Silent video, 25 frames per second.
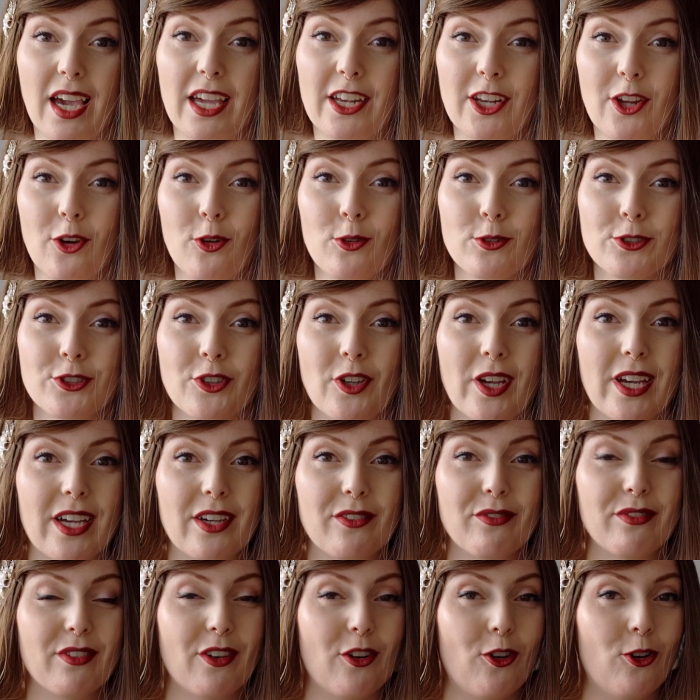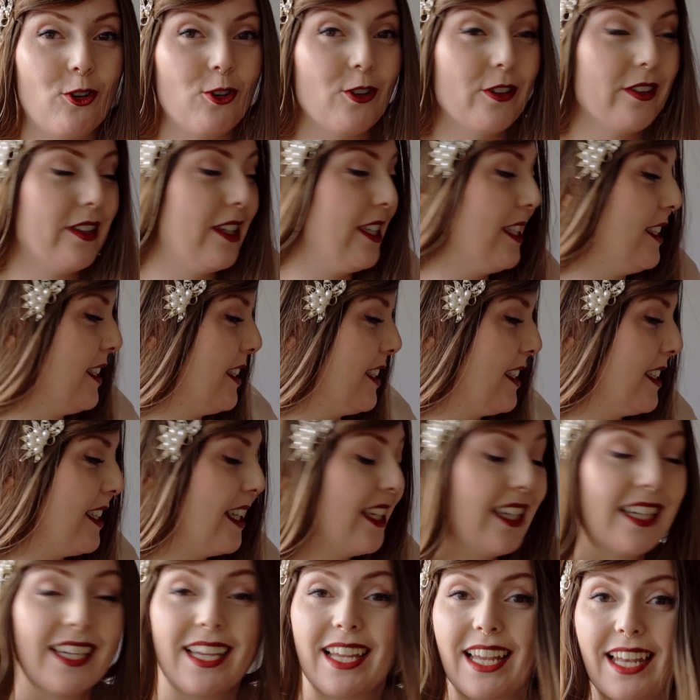And I also have all this
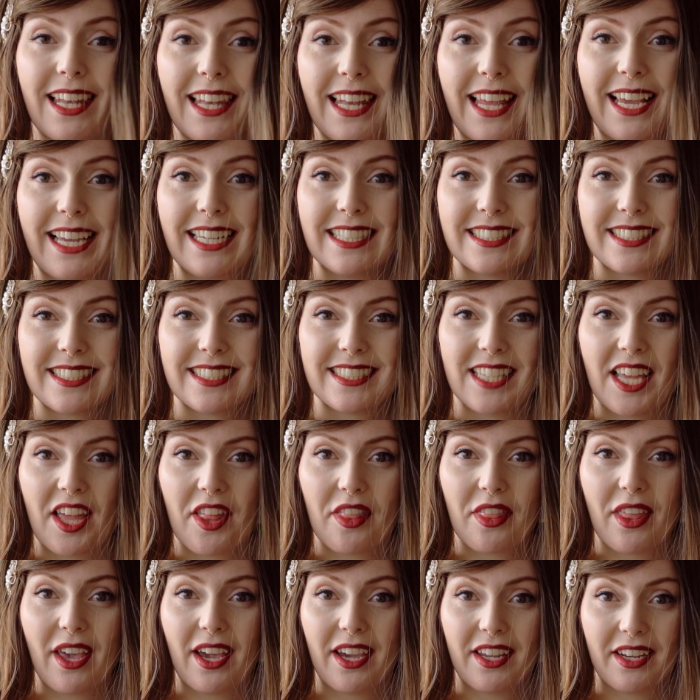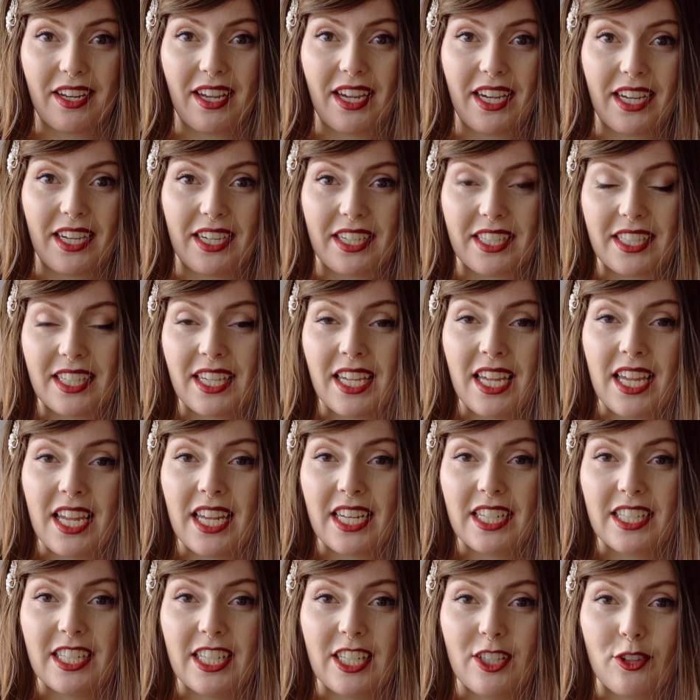lace that I
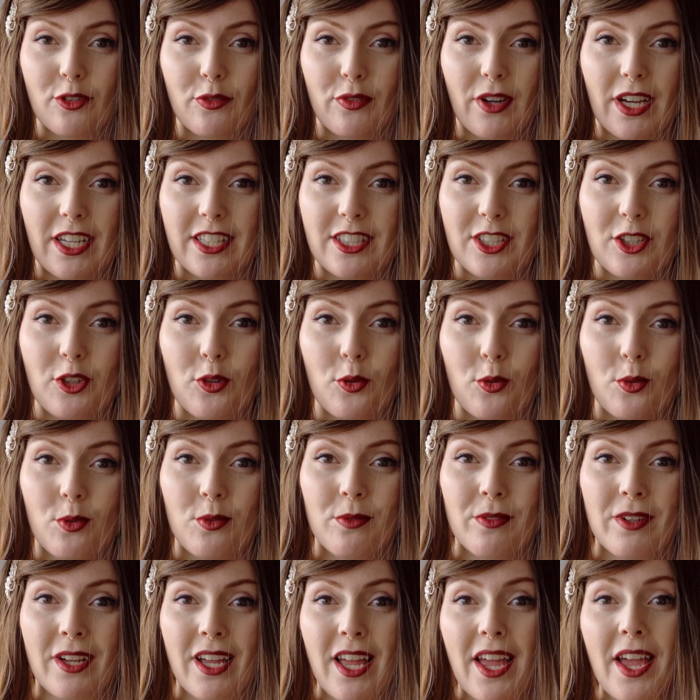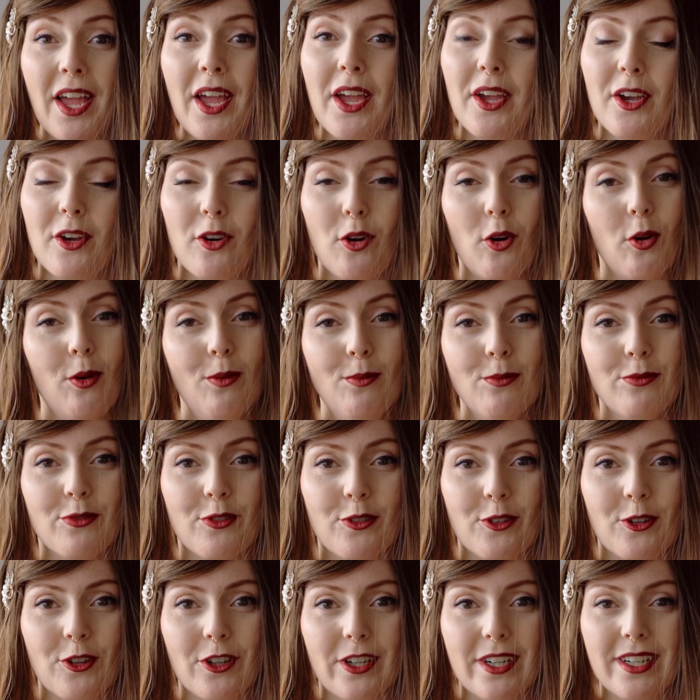need to find new home
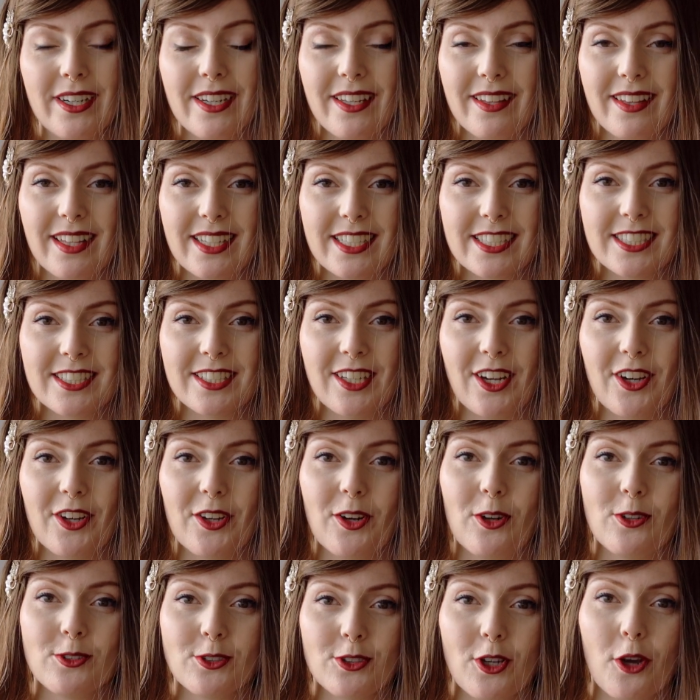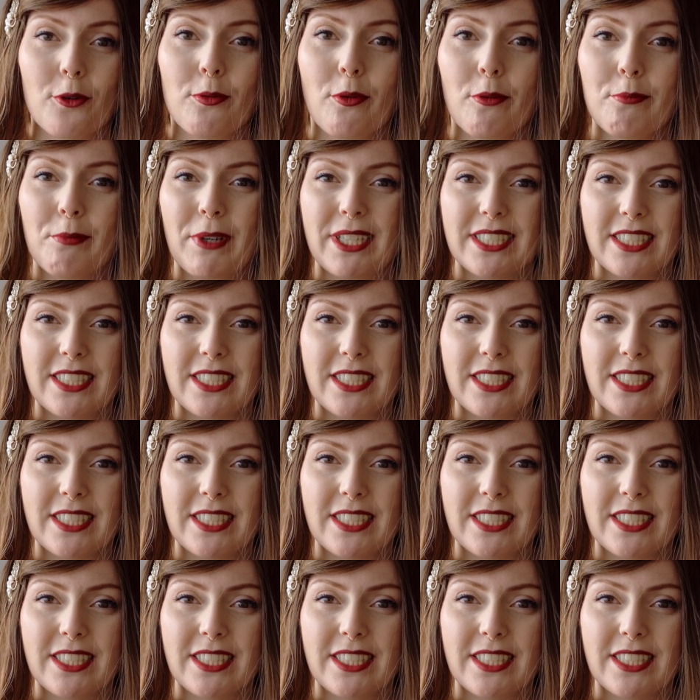for that is not on top of my